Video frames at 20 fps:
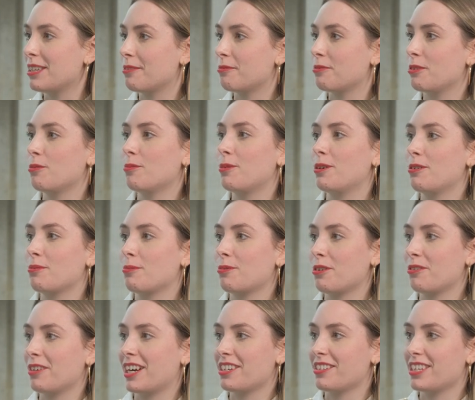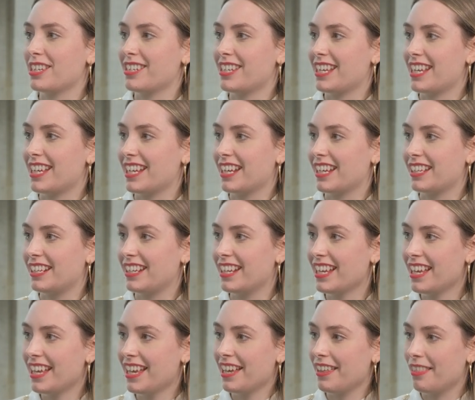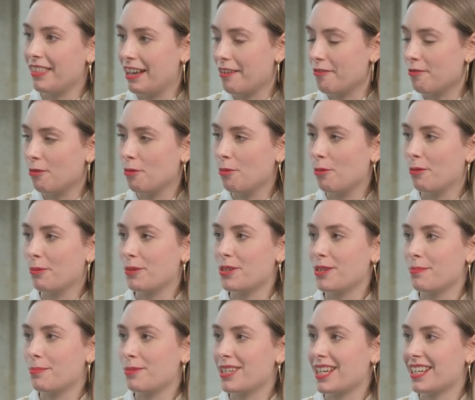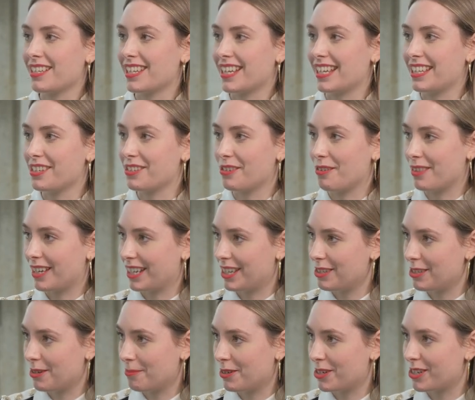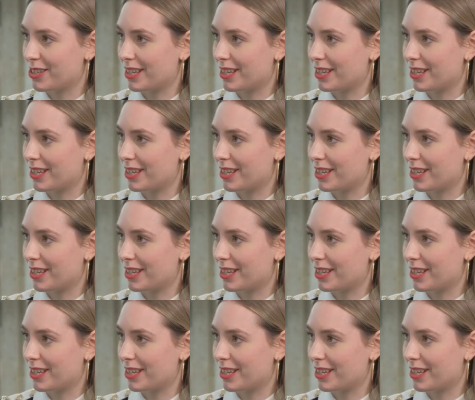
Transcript: in the real world, what you're actually seeing, and therefore what we should protect against. So thank you so much,